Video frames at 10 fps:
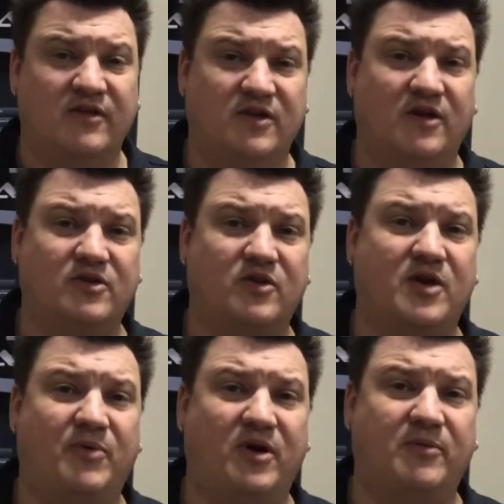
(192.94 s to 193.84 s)
The other
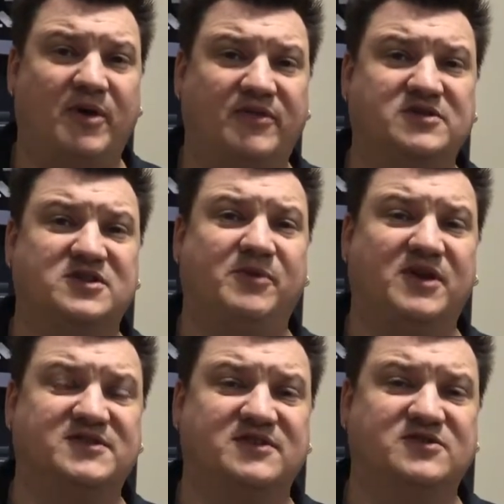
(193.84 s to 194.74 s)
great part about the
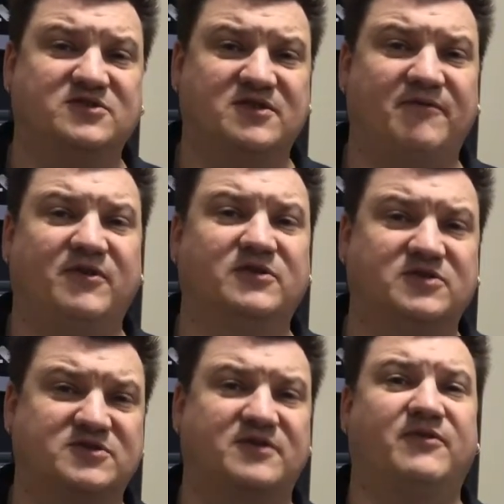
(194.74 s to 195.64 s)
GPS sensor is it
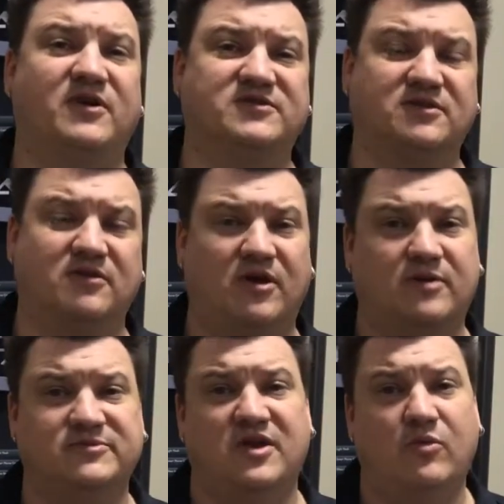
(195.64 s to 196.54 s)
filters the false
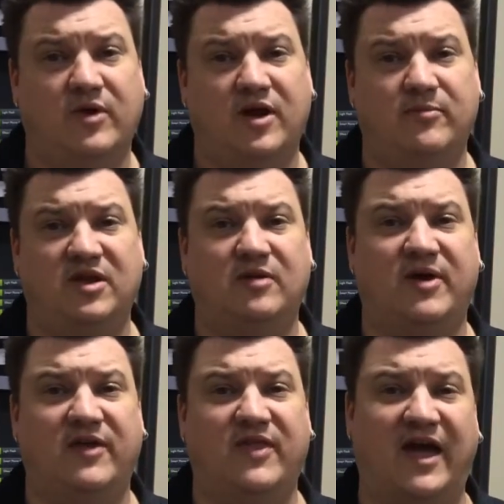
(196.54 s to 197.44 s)
alarms. And what I mean
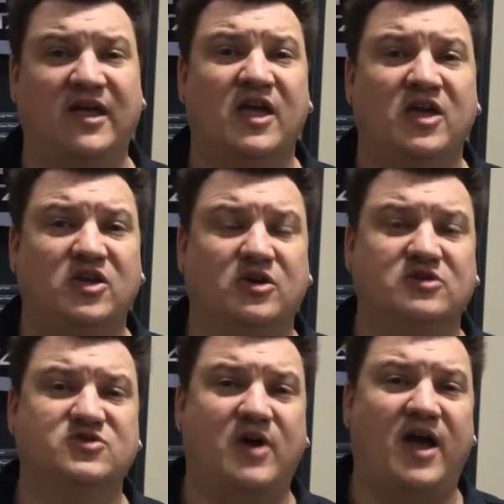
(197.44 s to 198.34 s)
by that, you
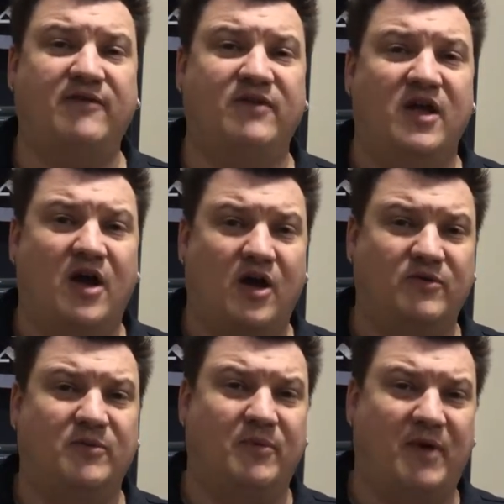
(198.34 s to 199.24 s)
can drive
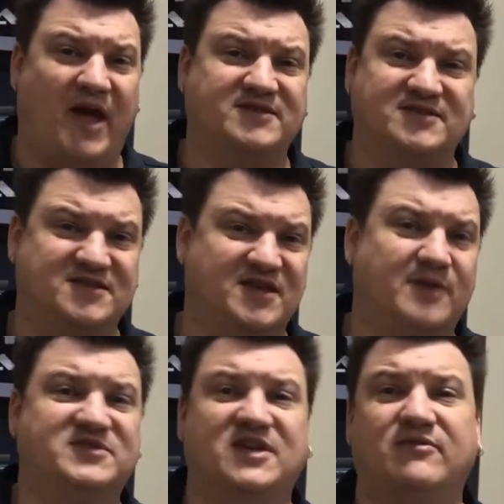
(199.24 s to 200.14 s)
past the
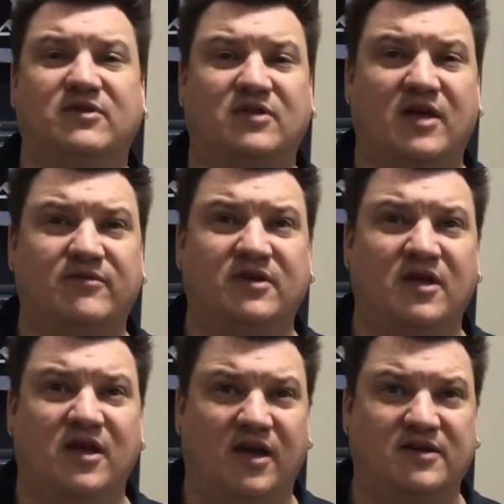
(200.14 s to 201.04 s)
same 7-Eleven
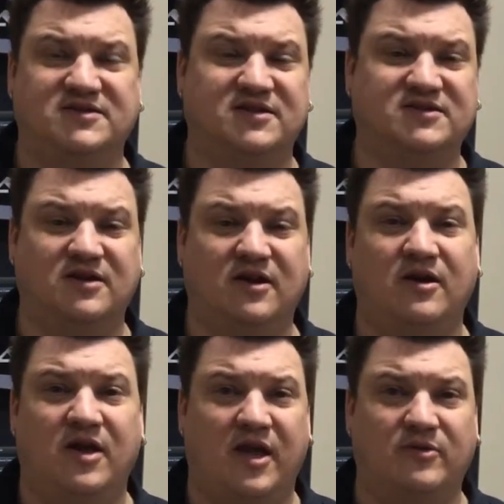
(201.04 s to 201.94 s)
and it sits there
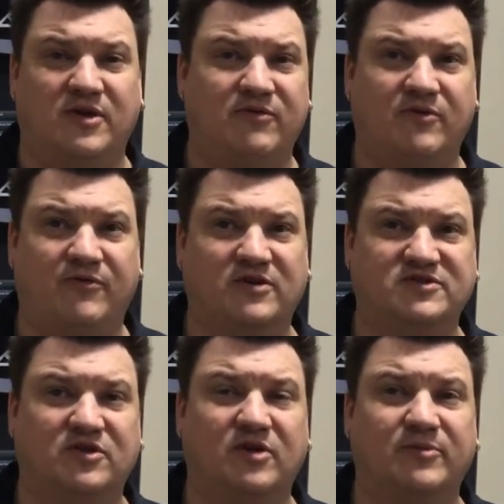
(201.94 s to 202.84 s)
and it'll give you a false
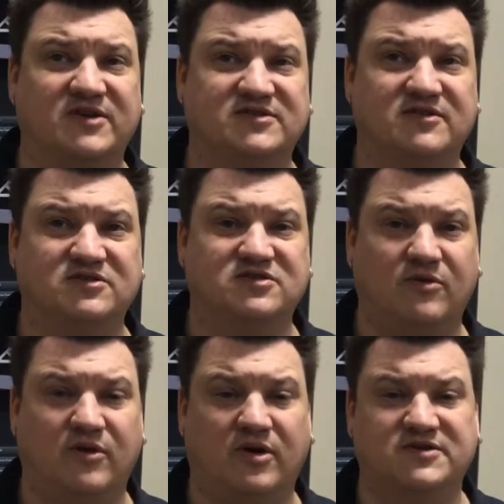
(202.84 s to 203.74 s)
alarm because of the
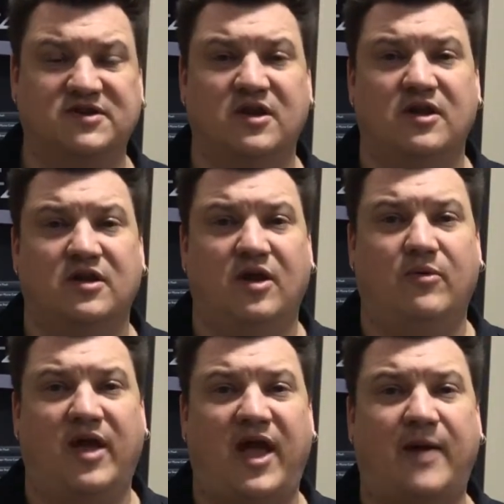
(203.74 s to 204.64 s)
doors. Now
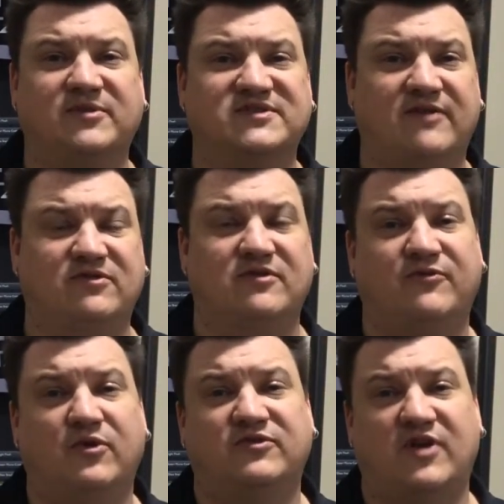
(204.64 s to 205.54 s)
what happens after the
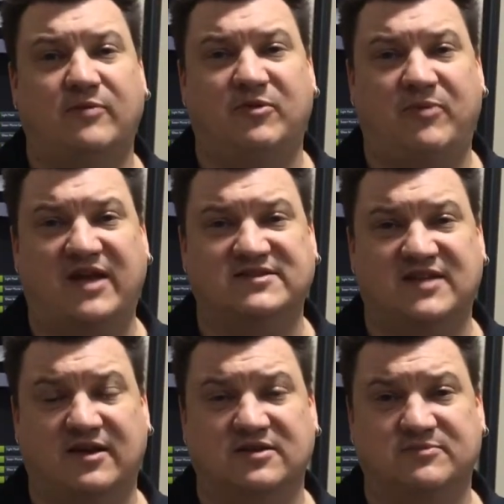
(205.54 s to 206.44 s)
4th time you pass
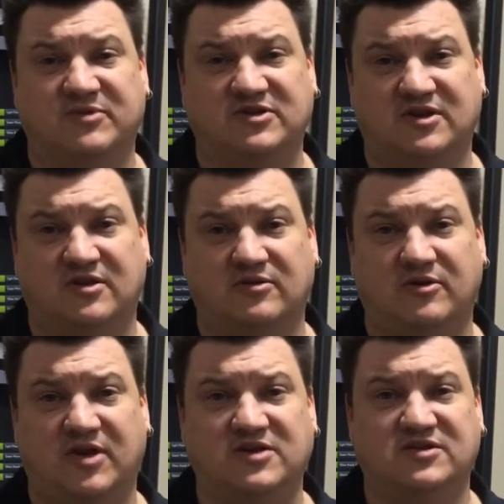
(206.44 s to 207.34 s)
that particular
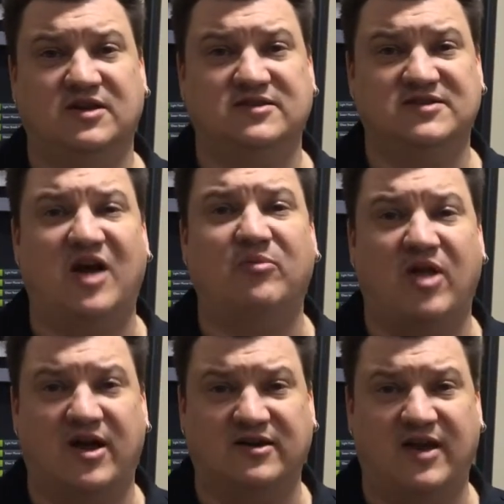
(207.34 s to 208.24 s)
location, it has now
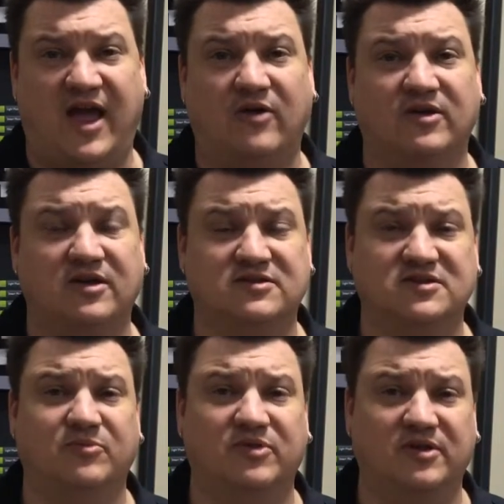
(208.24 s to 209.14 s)
blocked it out. It is
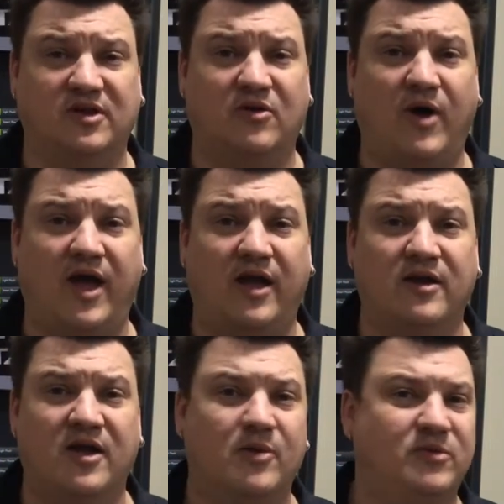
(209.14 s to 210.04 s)
completely quiet.
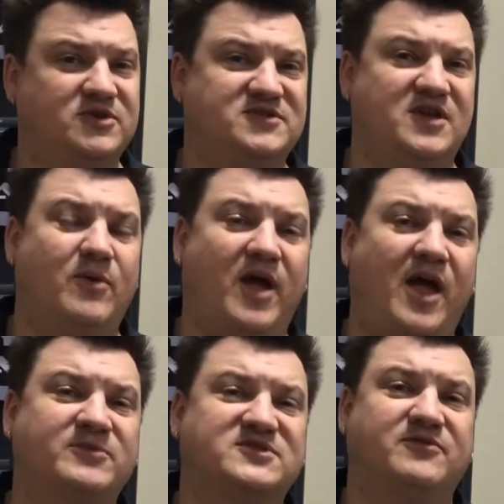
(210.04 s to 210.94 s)
But you say, what
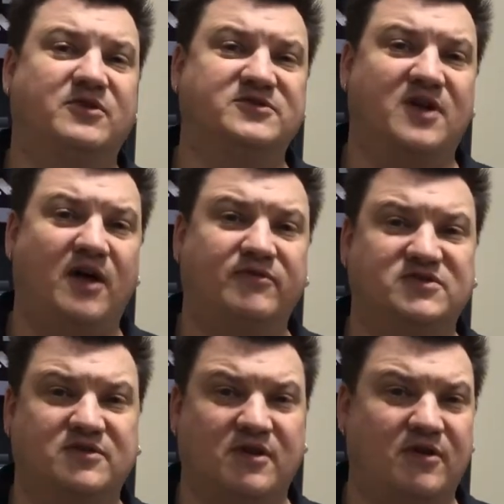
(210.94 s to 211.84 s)
happens if there's an
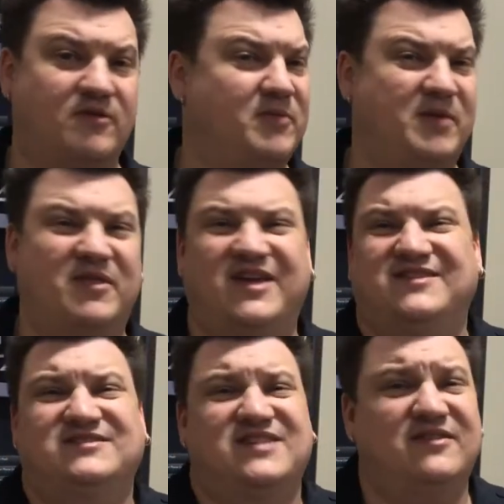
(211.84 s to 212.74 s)
officer there, maybe like
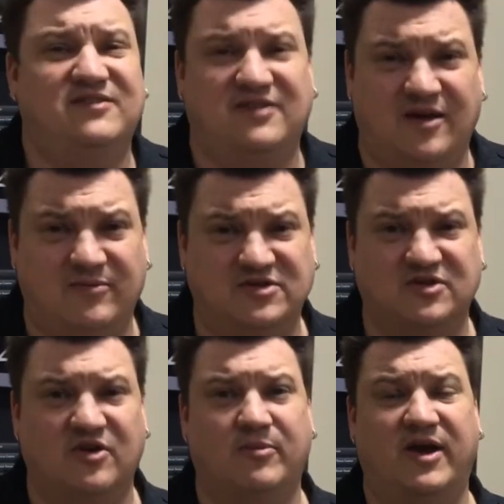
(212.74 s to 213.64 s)
the 10th time that
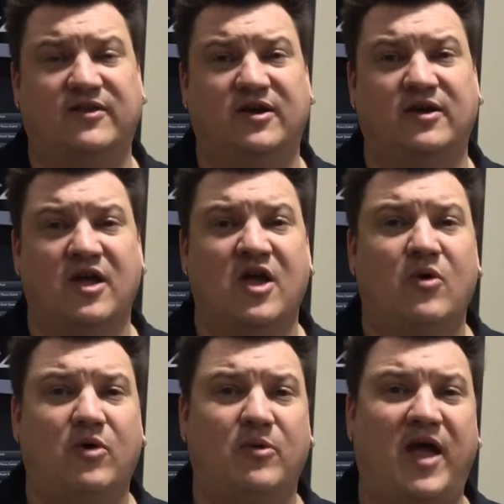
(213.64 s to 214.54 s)
you go by there?
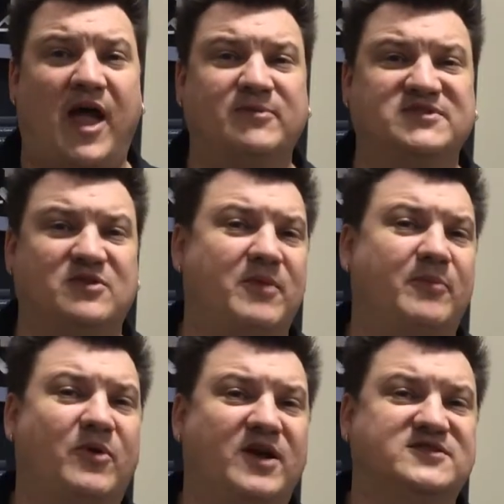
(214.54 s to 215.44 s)
Well, what happens, it
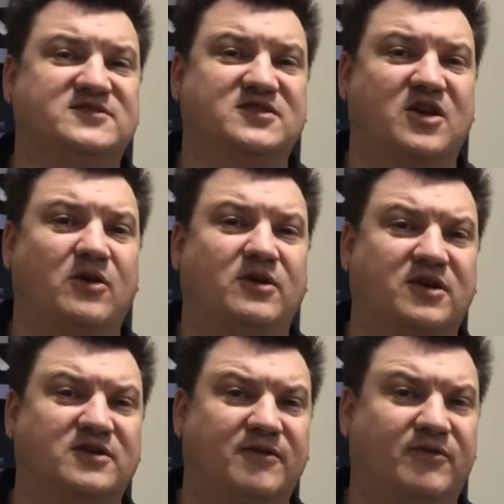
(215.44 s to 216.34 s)
memorizes the code and
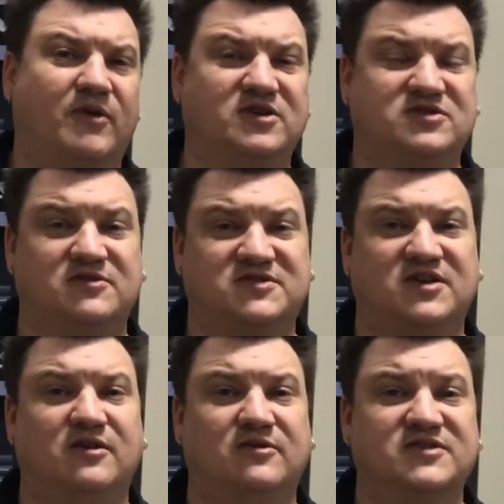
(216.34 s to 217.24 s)
can differentiate those
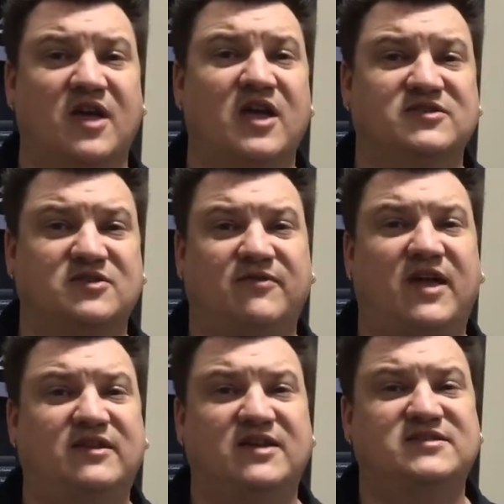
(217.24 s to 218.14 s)
signals. So if
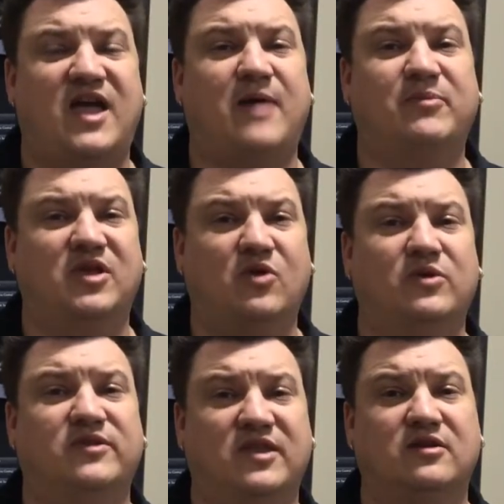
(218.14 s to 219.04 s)
that does happen, it
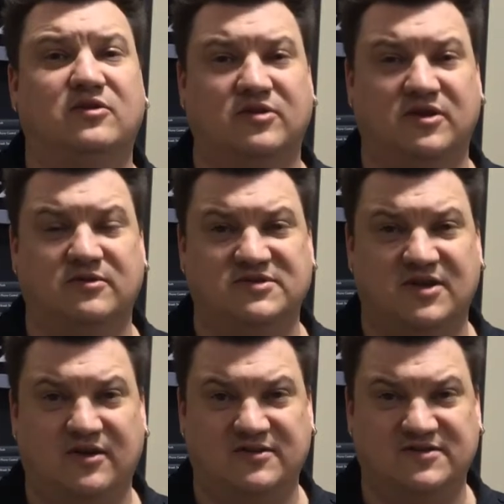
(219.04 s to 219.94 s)
will then alert you and
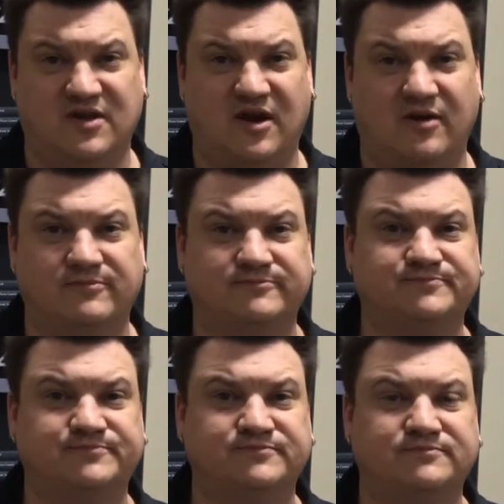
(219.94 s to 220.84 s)
tell you it's there.
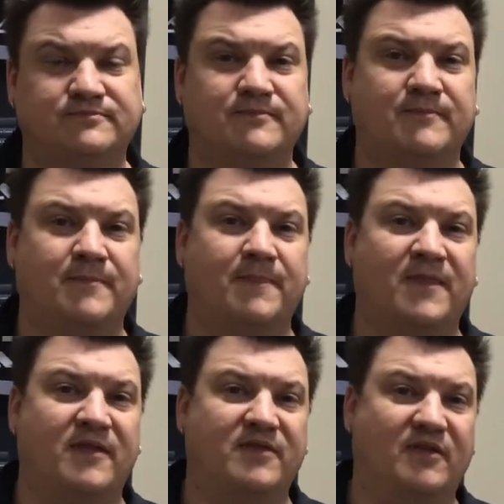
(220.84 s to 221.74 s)

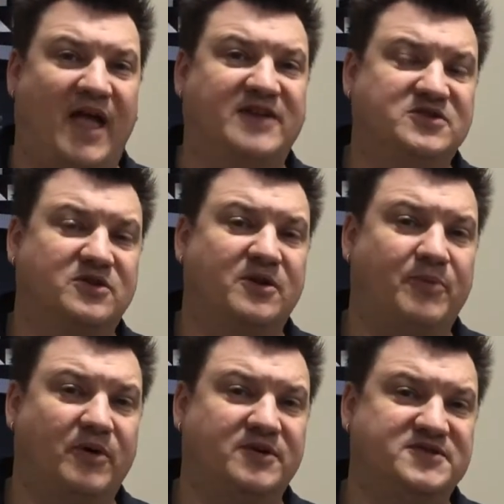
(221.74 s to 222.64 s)
The last 2
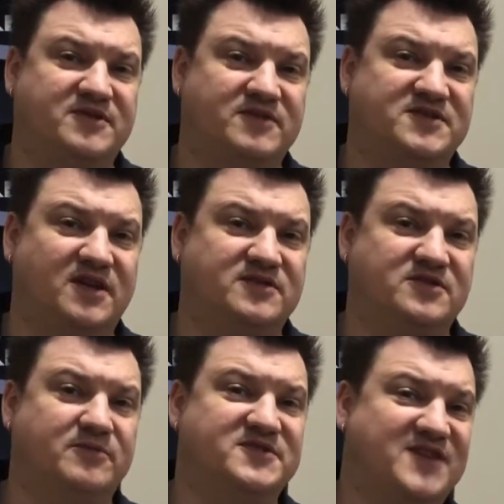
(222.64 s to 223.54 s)
components of the
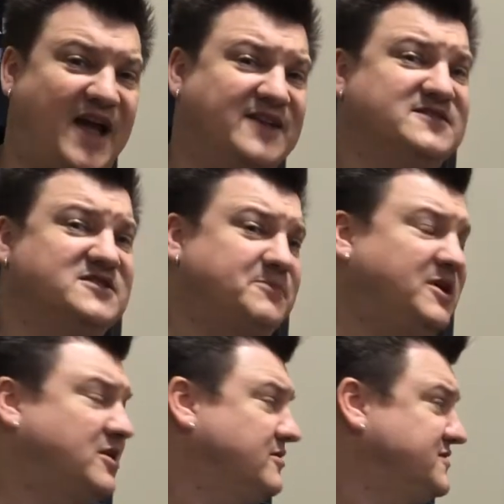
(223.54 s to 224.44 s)
sensor, besides the
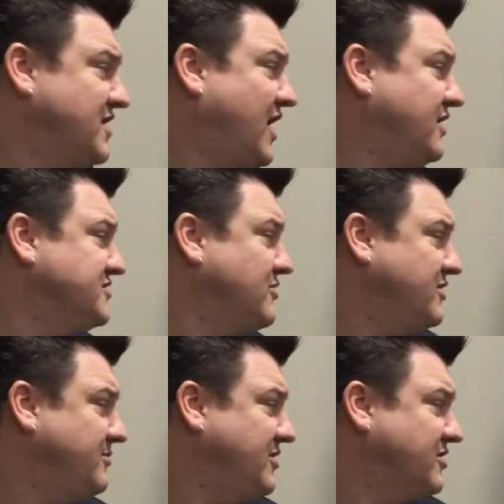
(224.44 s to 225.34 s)
speaker inside, is
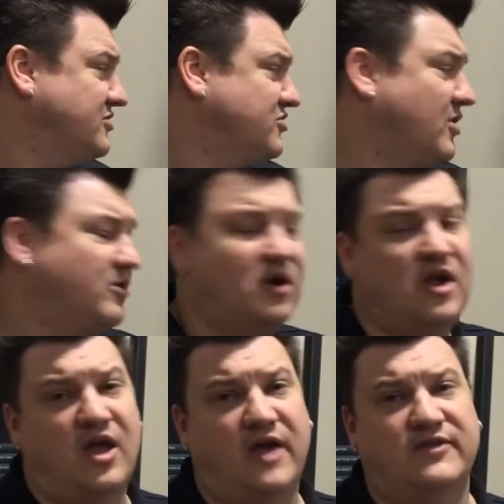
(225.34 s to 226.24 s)
going to be the controller
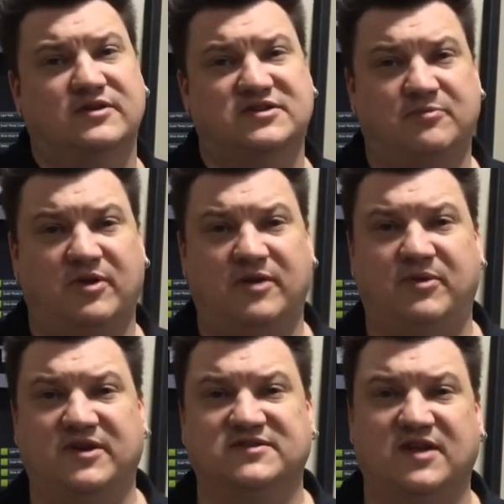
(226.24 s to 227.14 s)
and the display
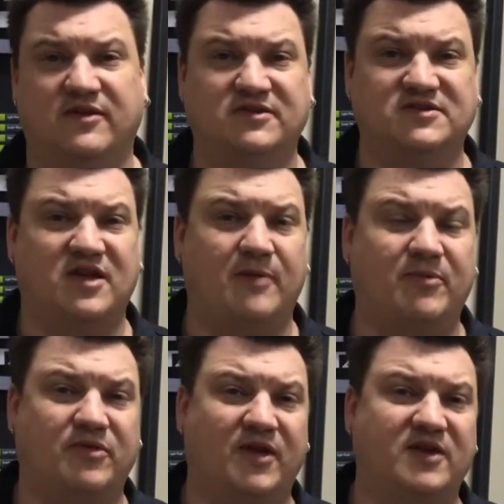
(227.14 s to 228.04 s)
piece. Now, these are a
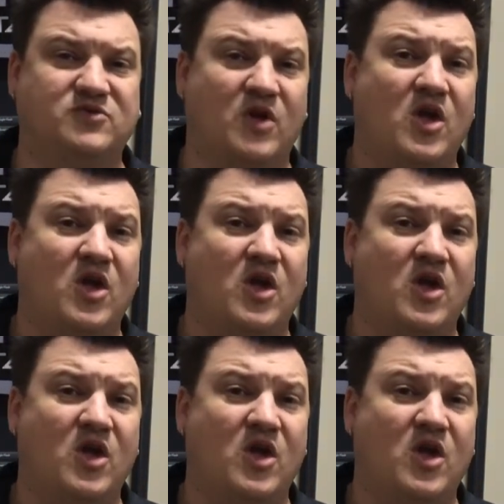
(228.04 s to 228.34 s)
couple things.